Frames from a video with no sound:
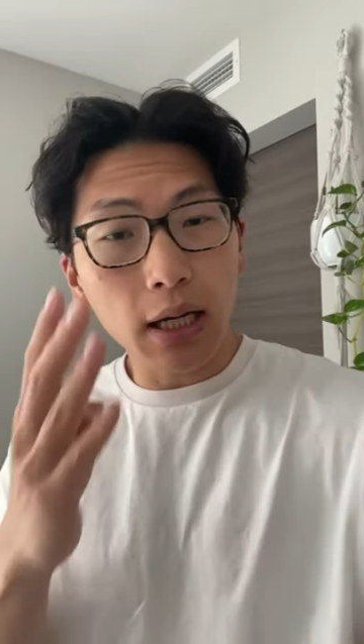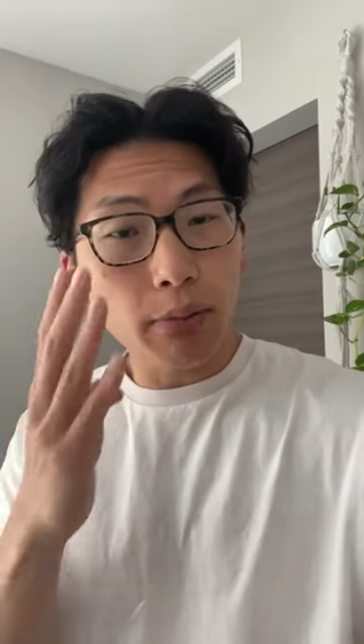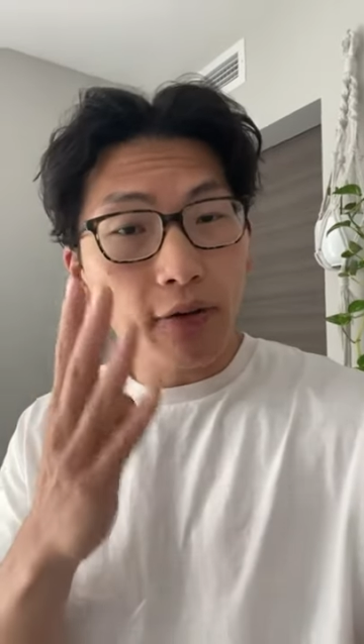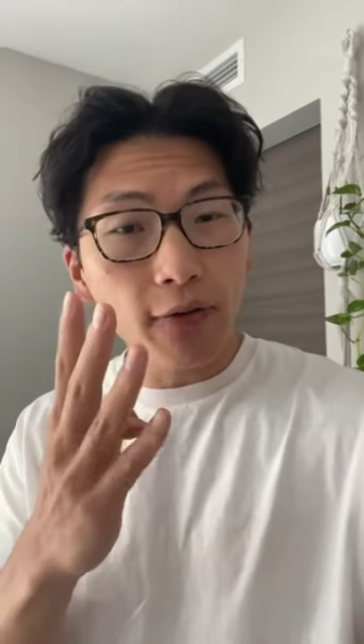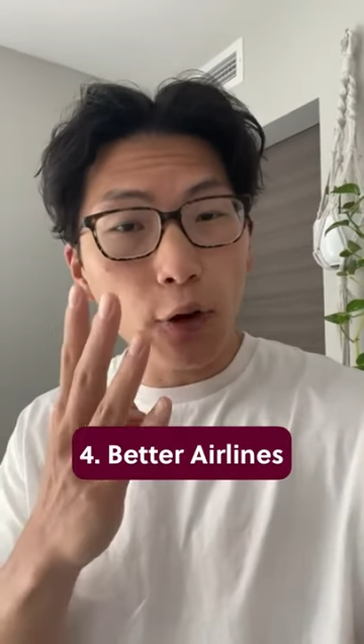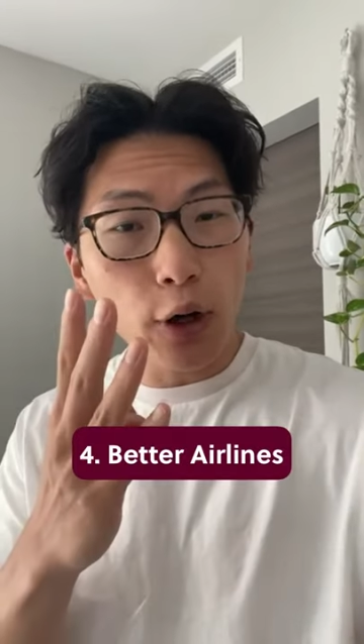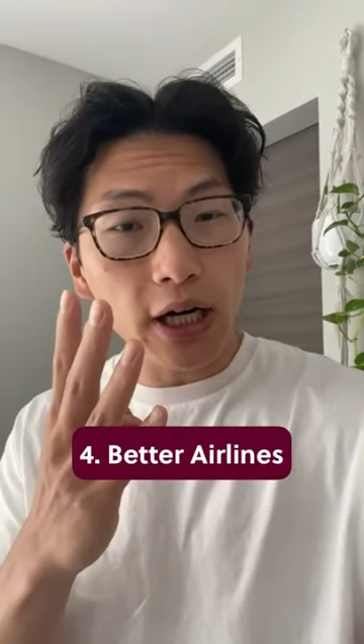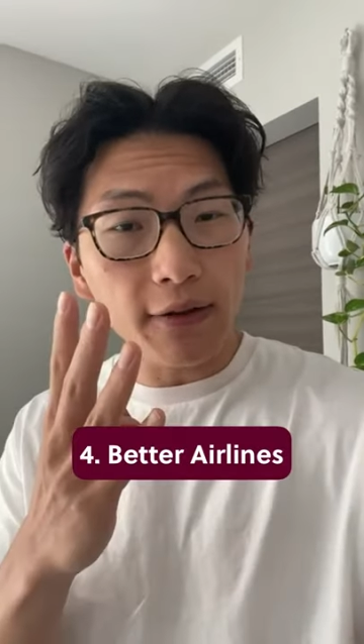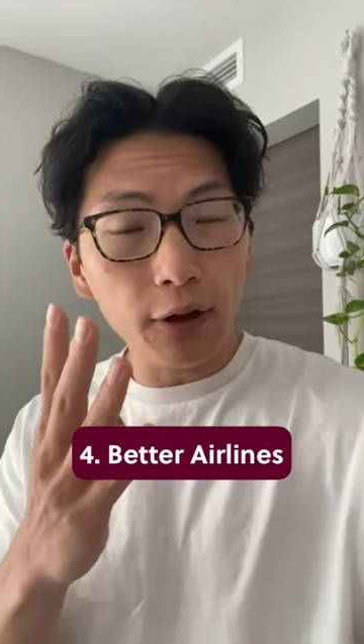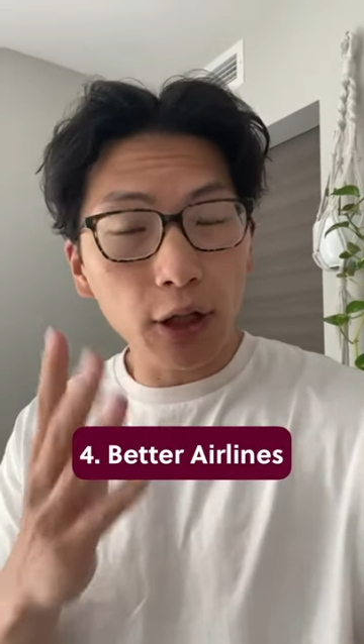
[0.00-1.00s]
Number
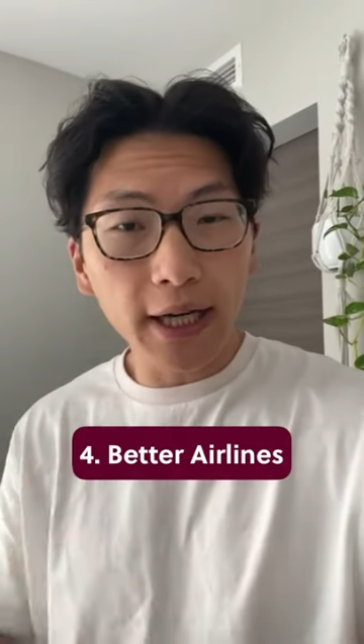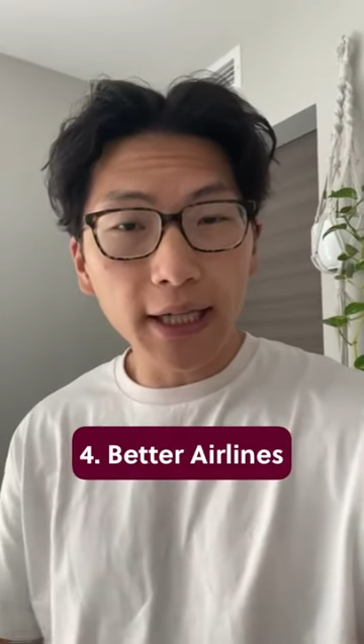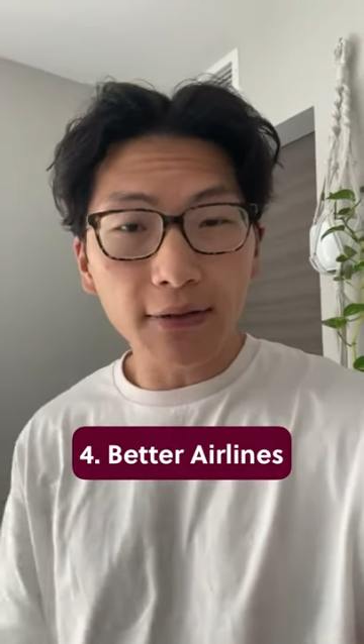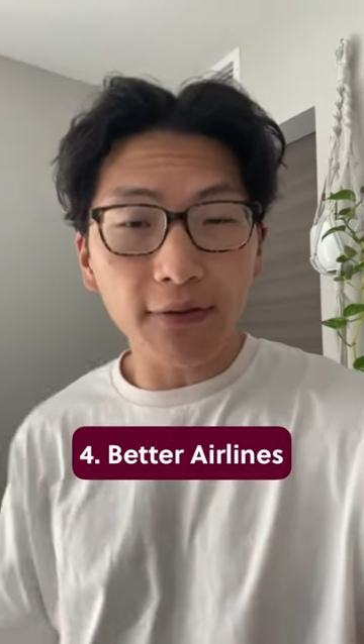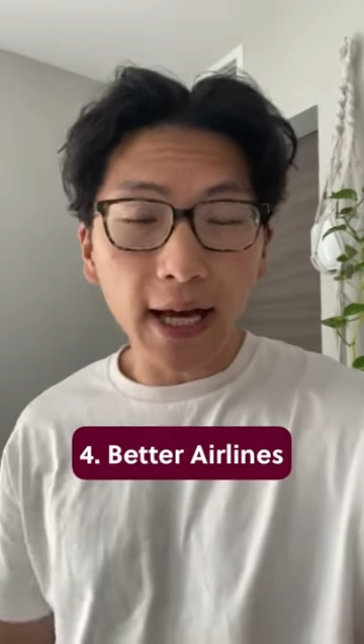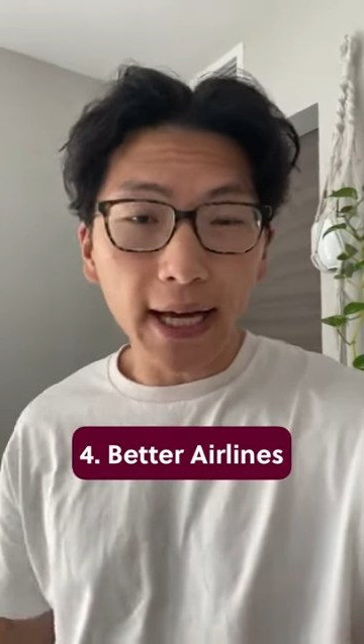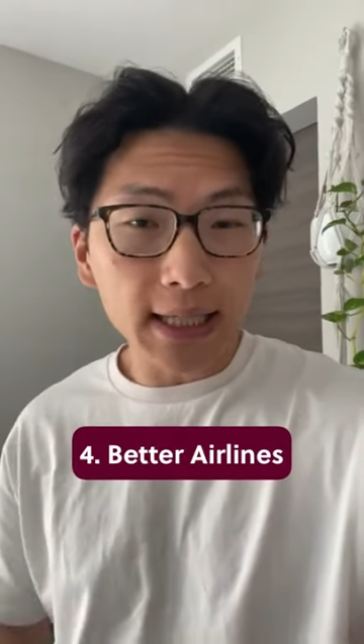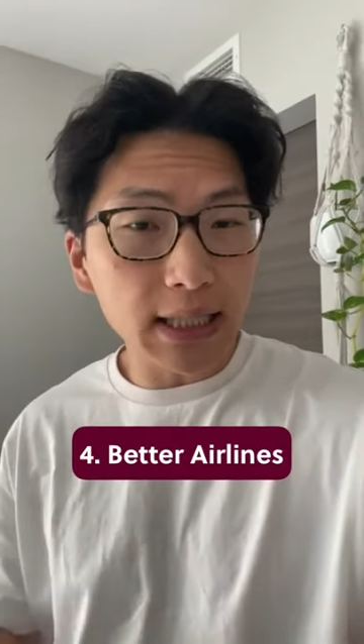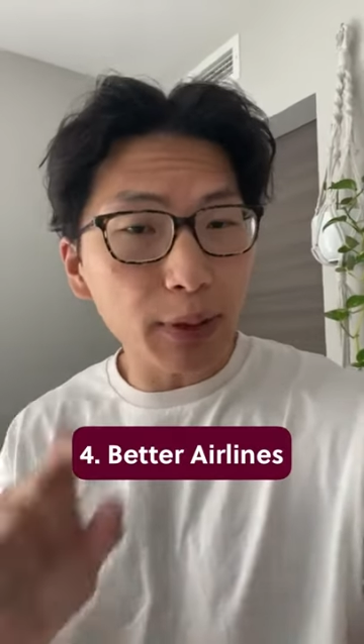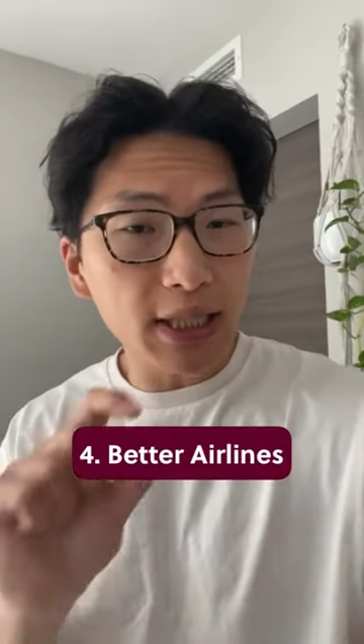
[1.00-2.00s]
4, if you're looking to fly
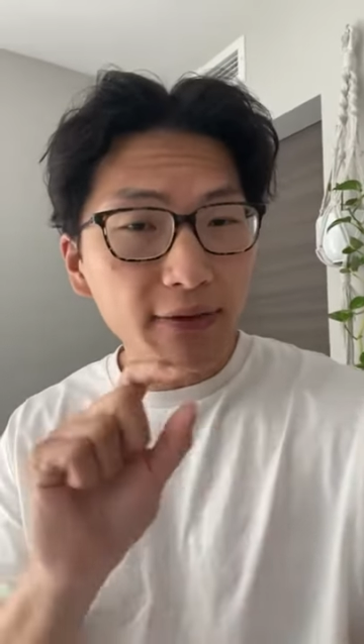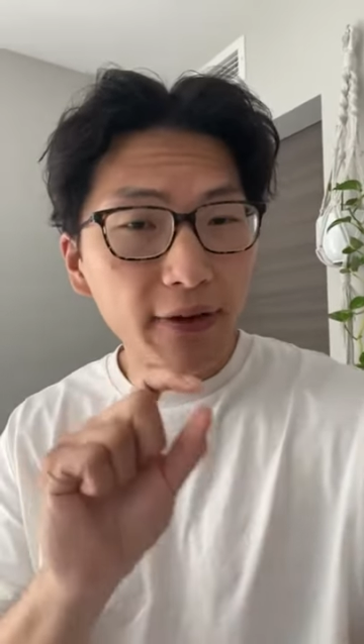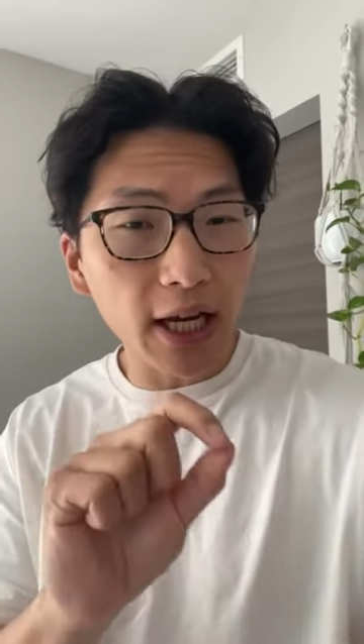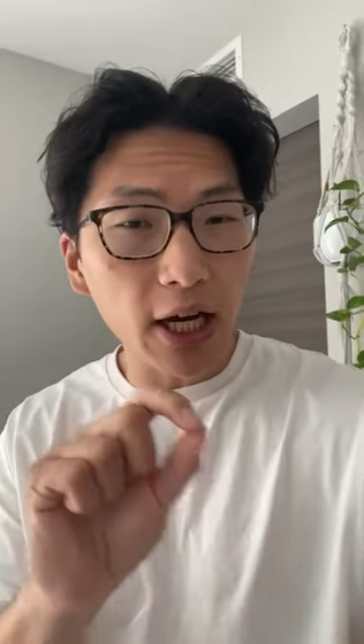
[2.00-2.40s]
a specific